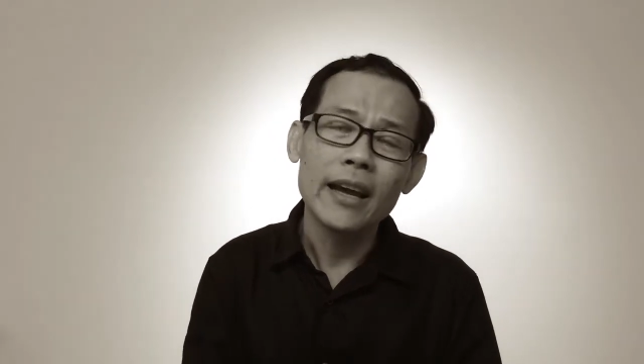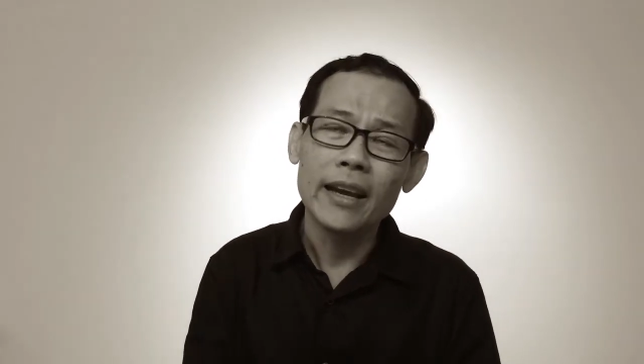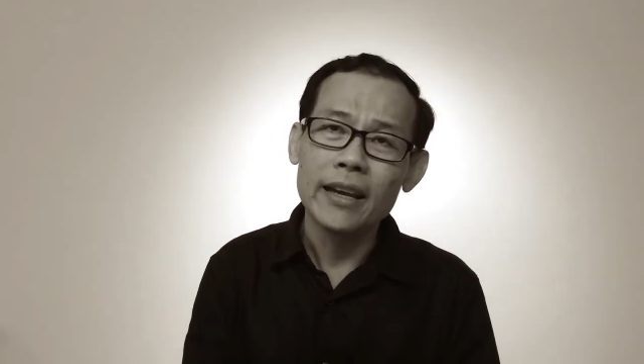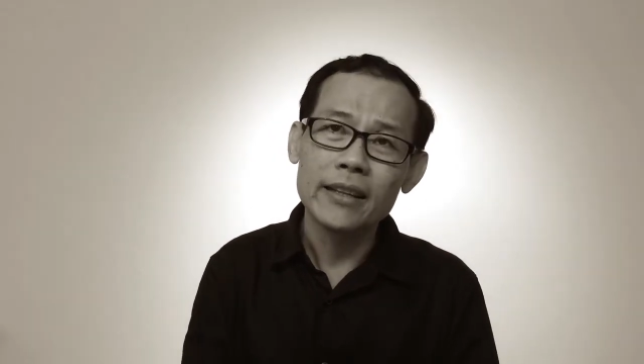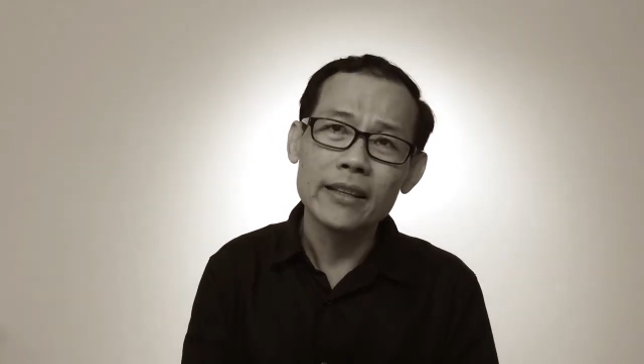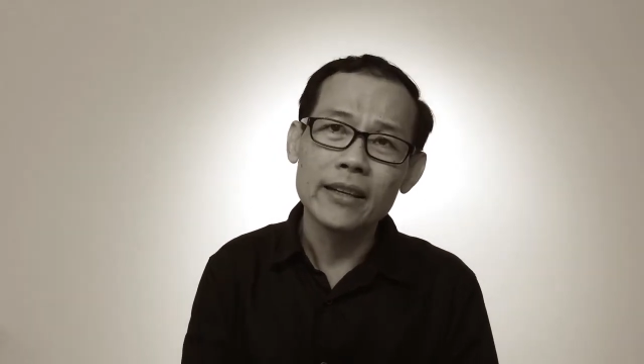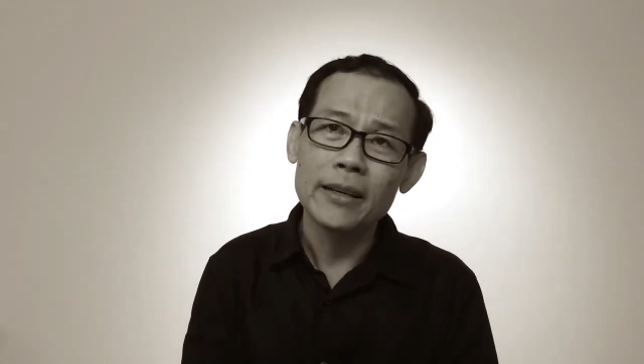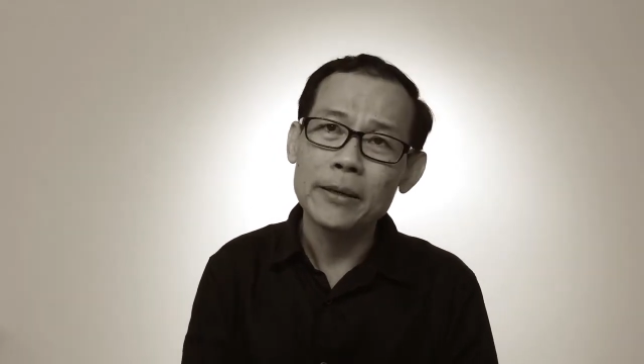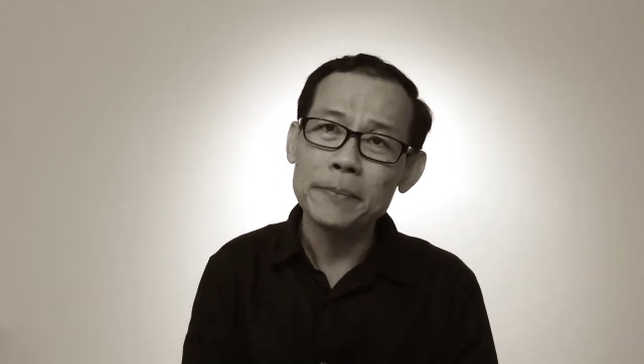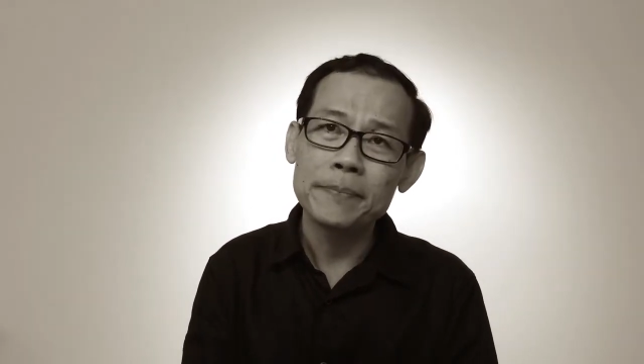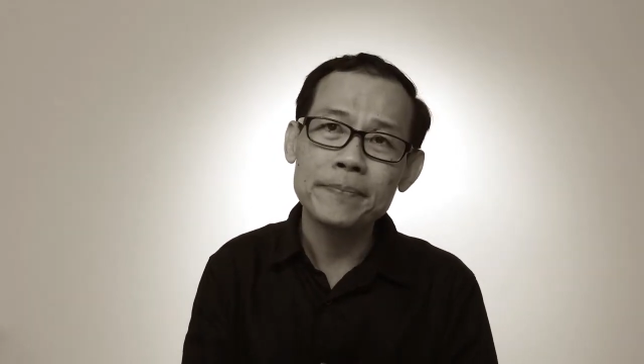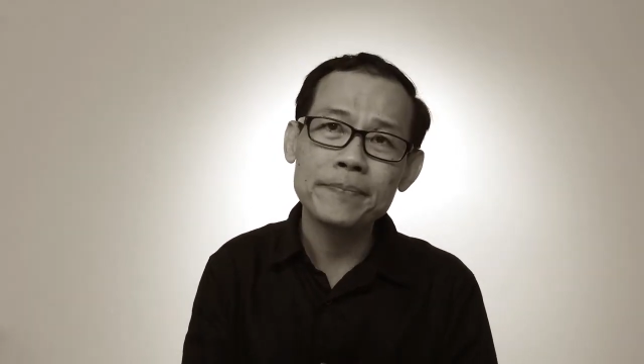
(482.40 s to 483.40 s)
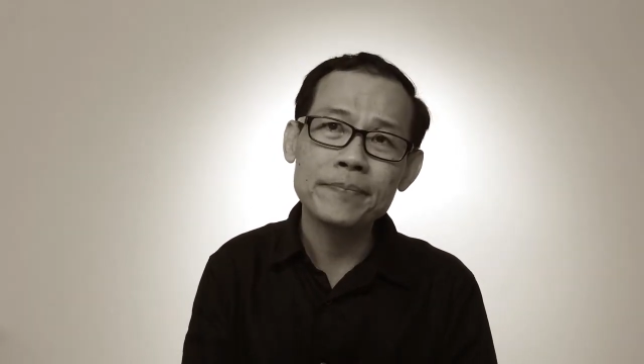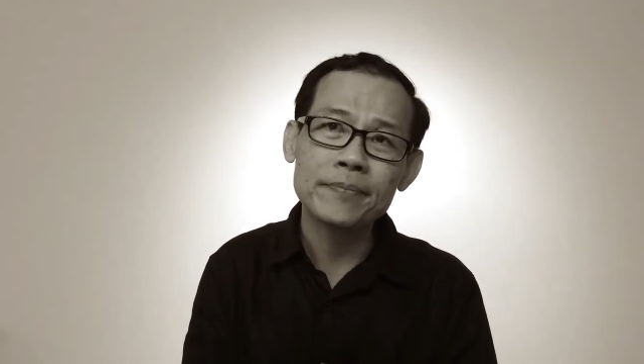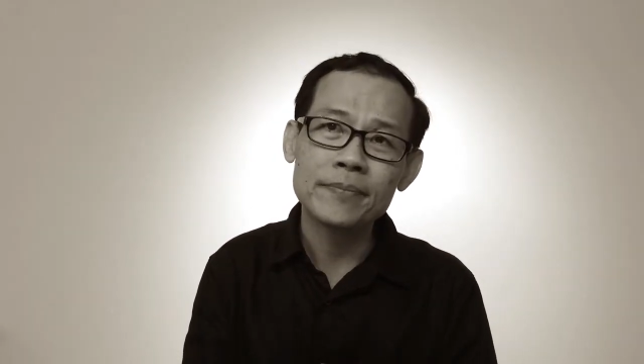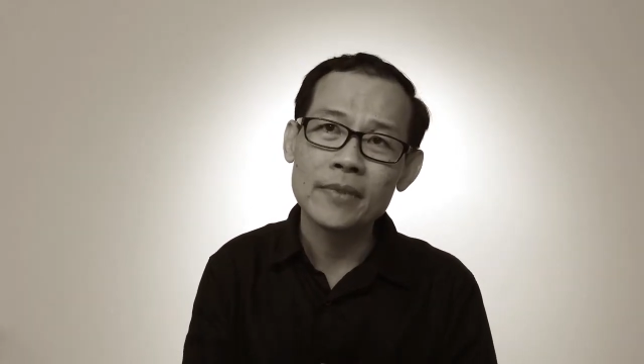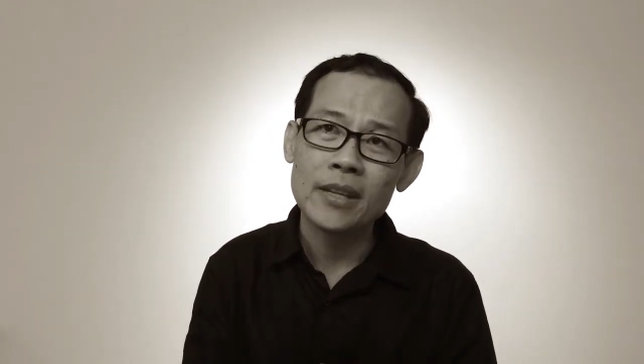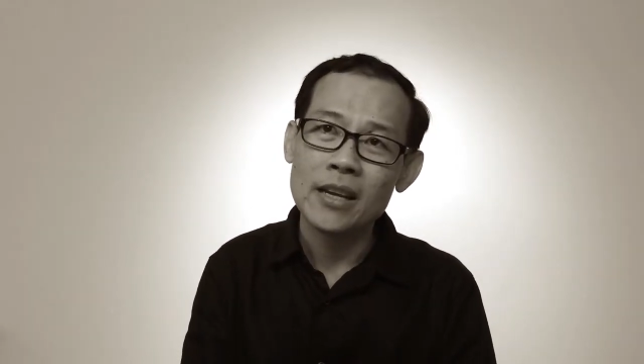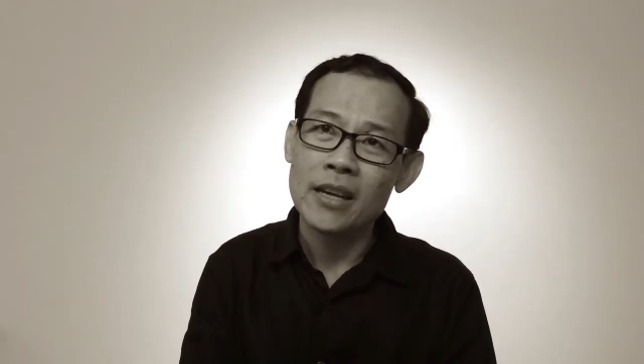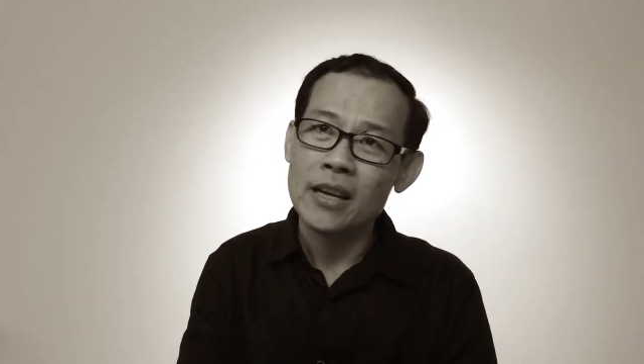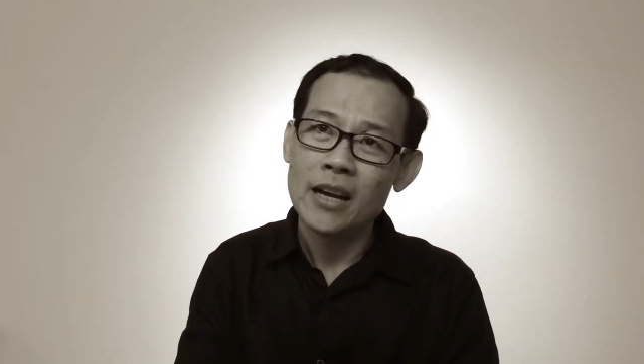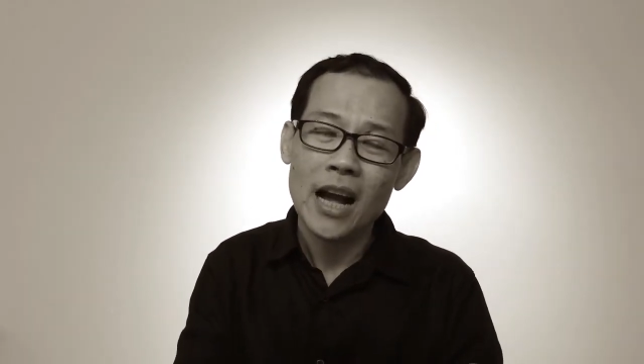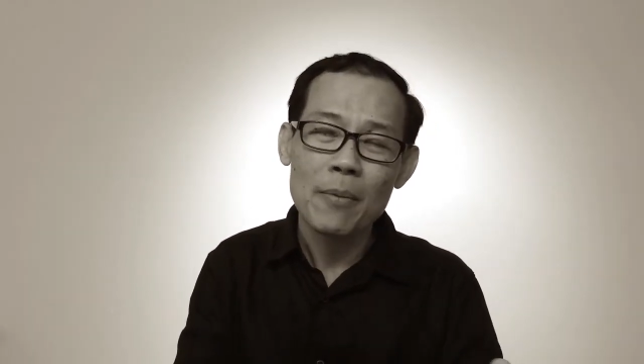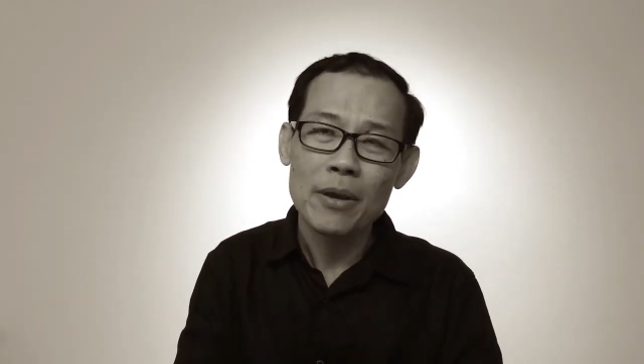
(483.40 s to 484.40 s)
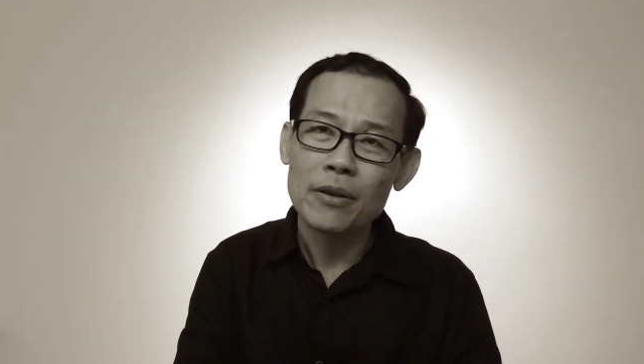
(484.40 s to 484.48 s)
and I